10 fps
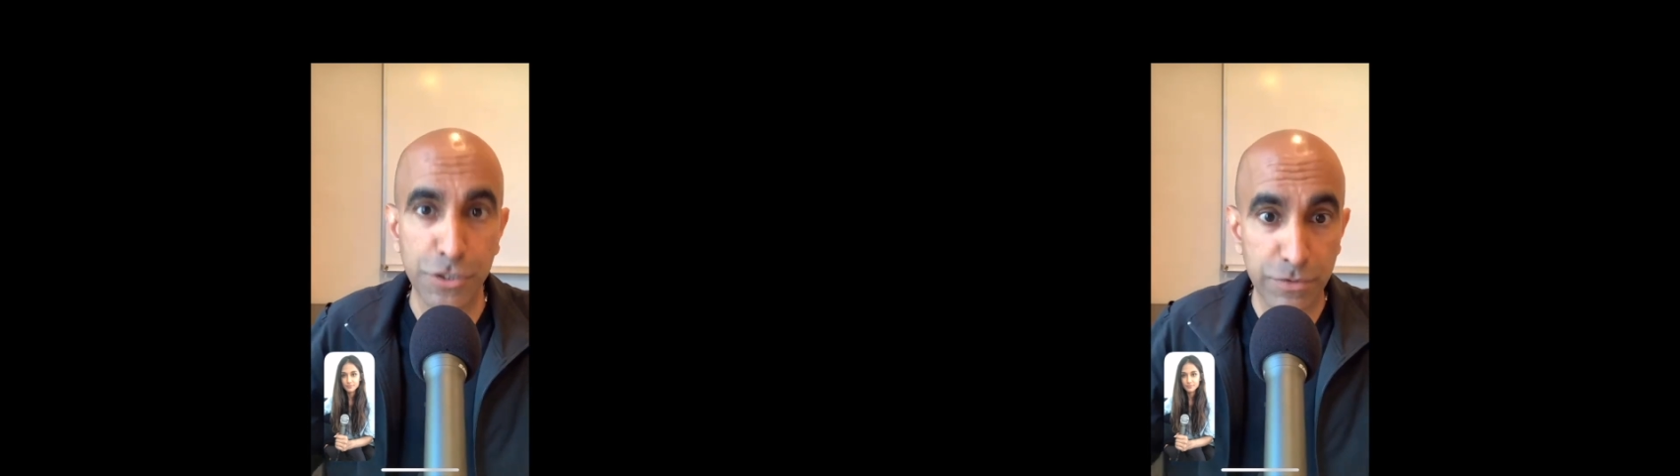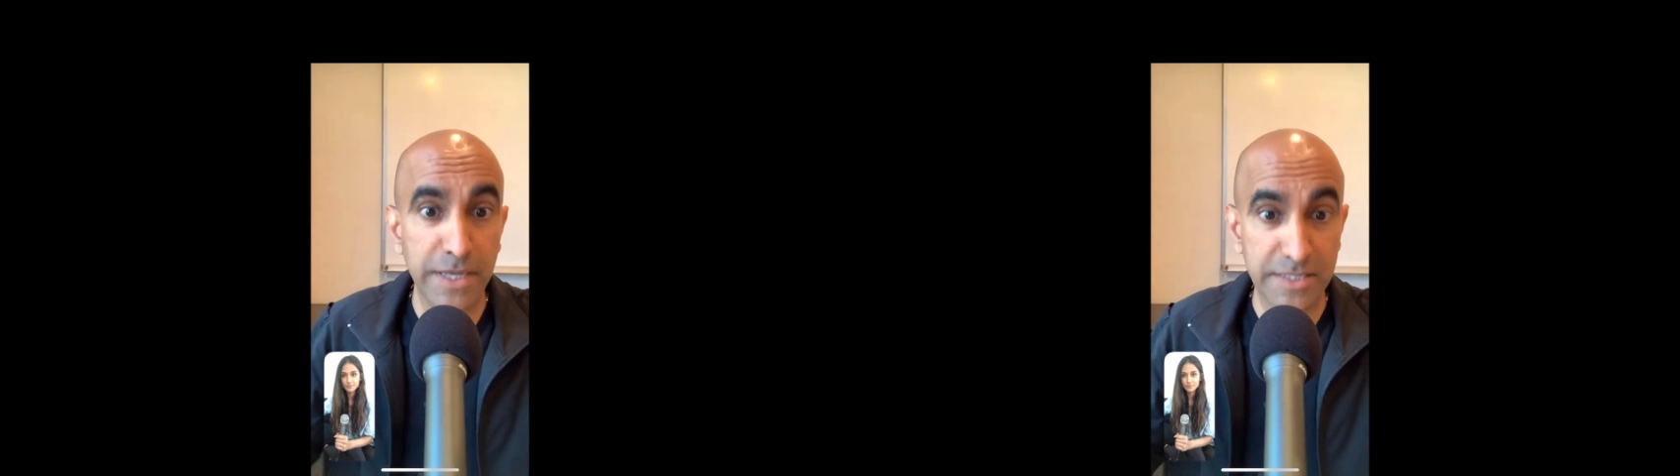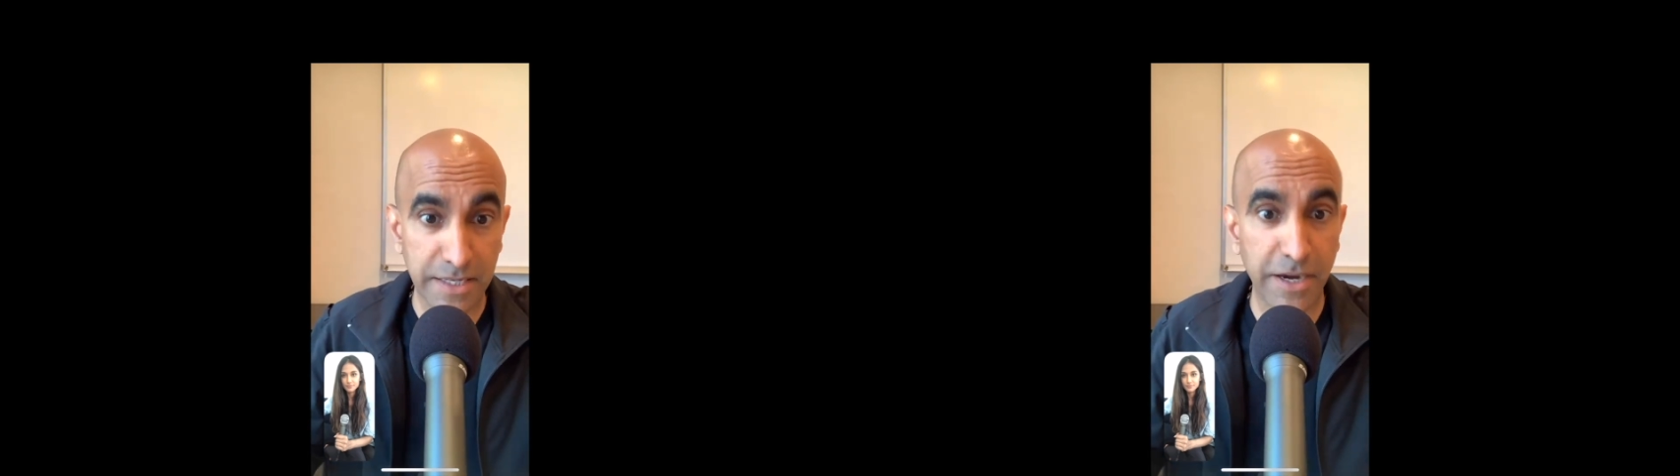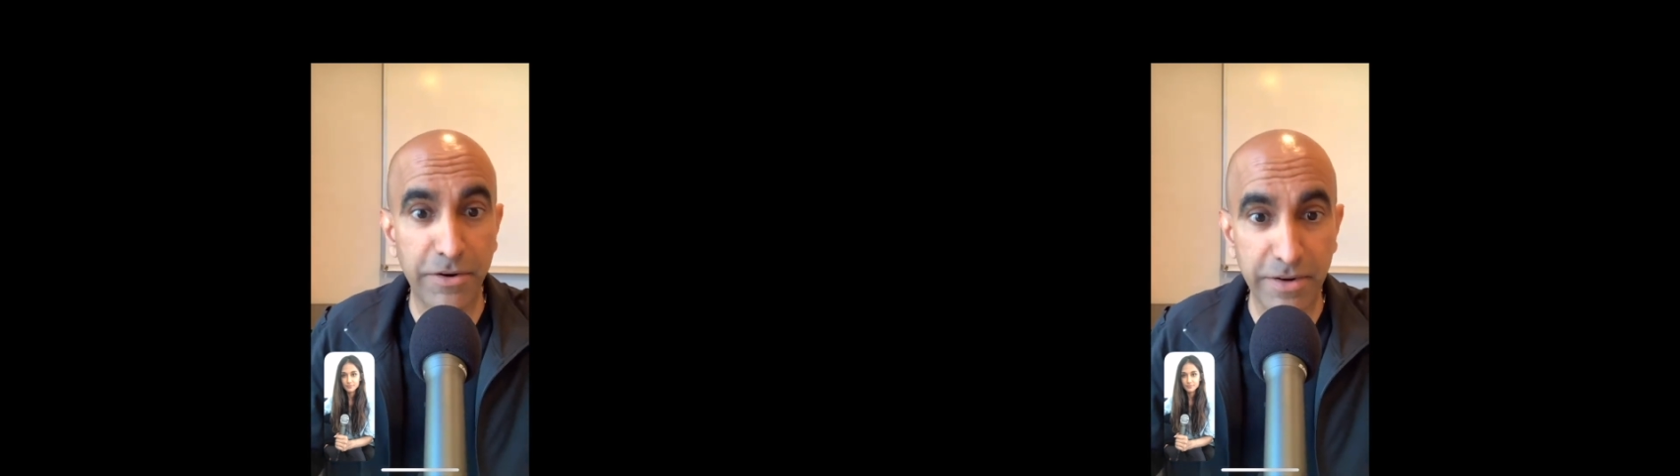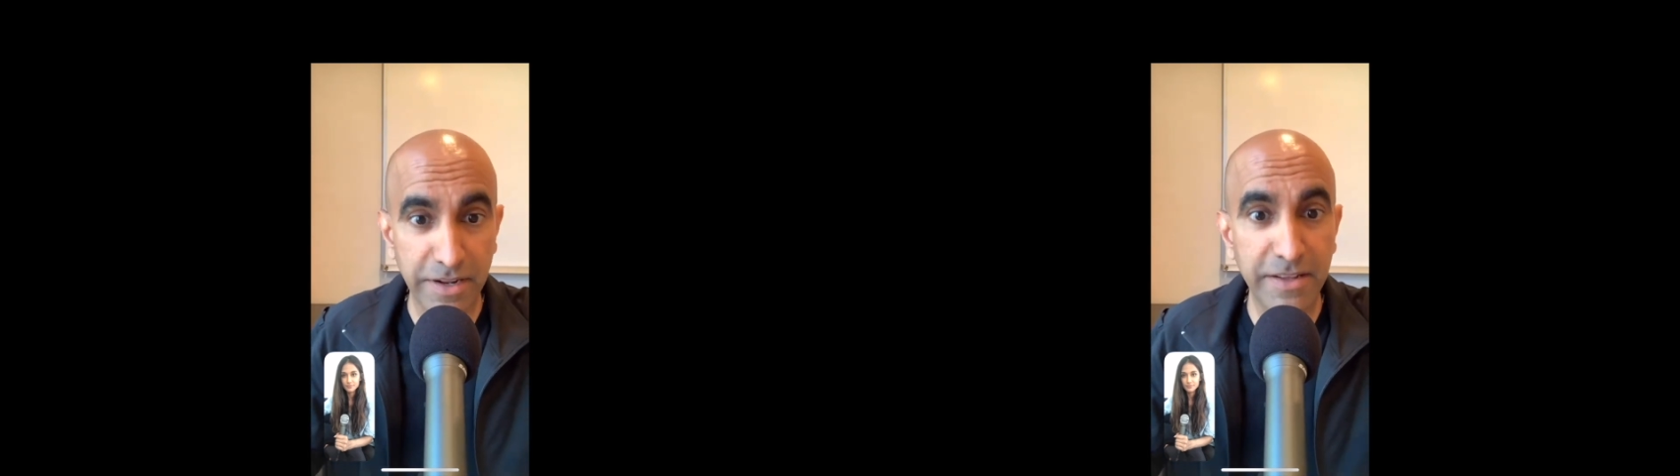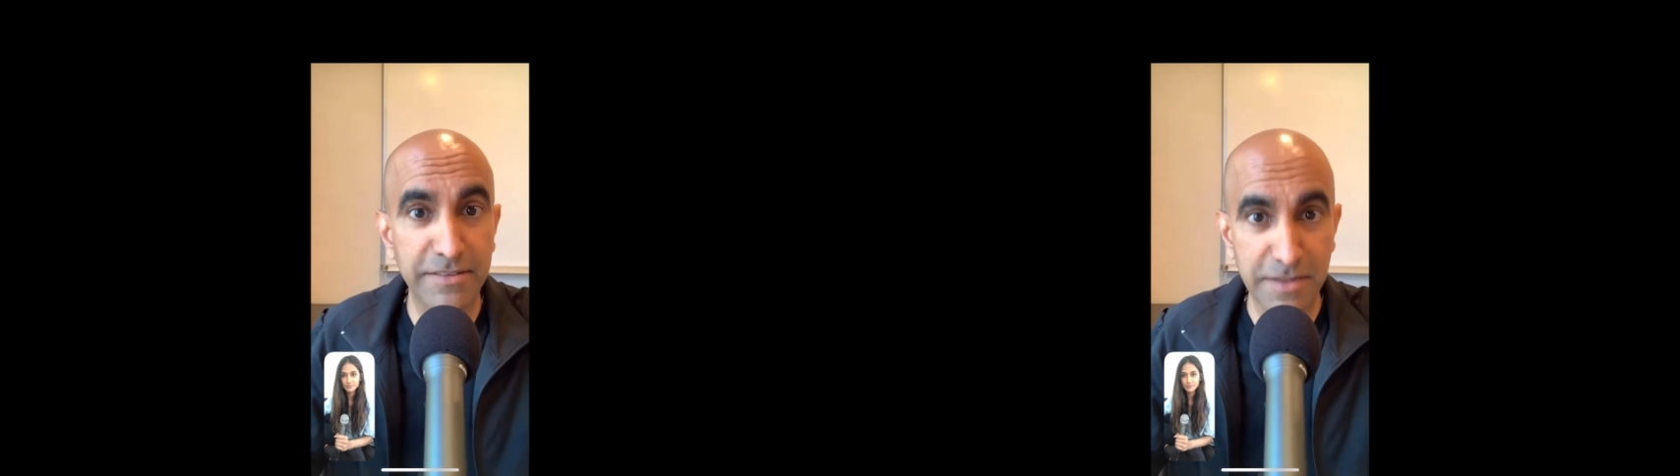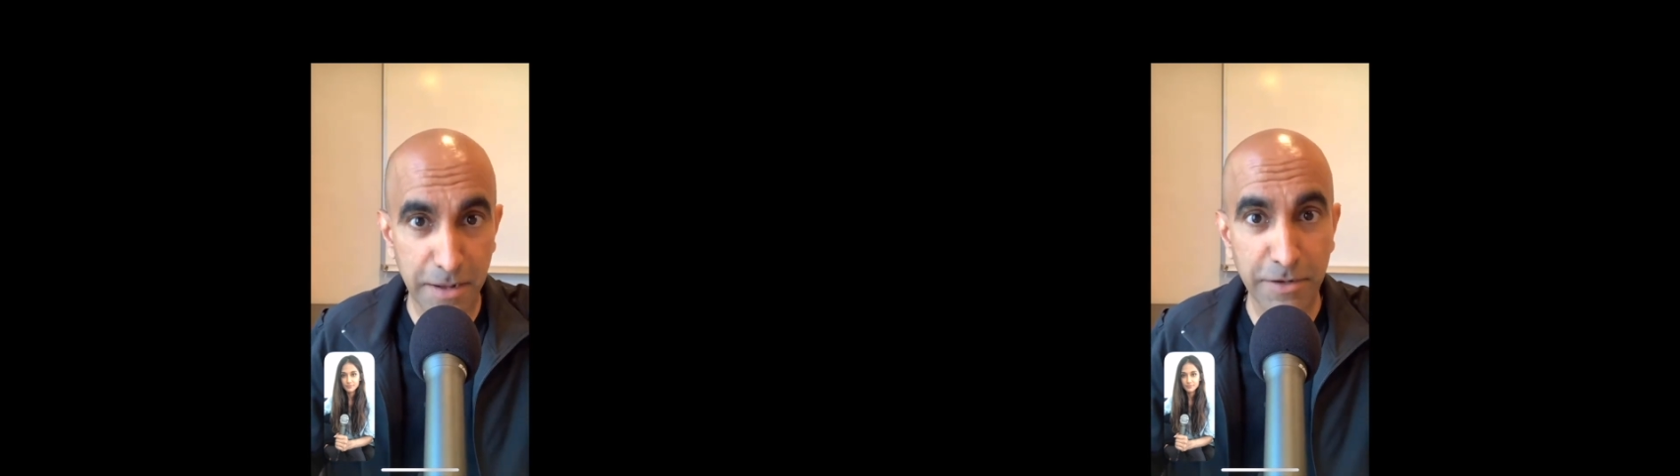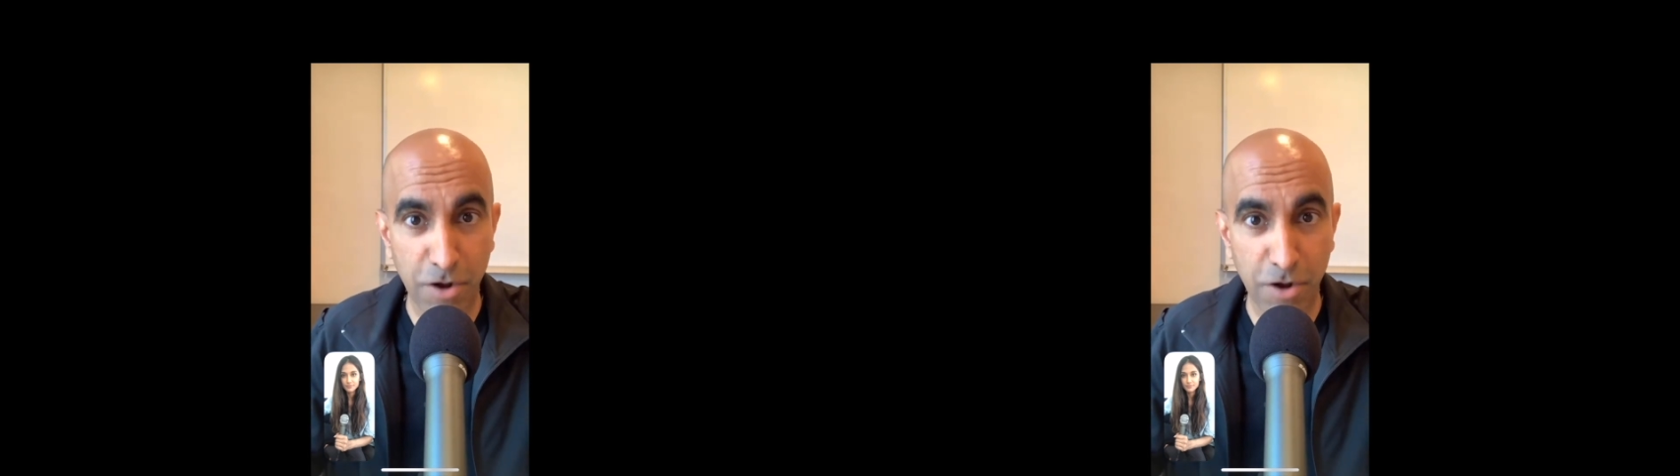you get to carry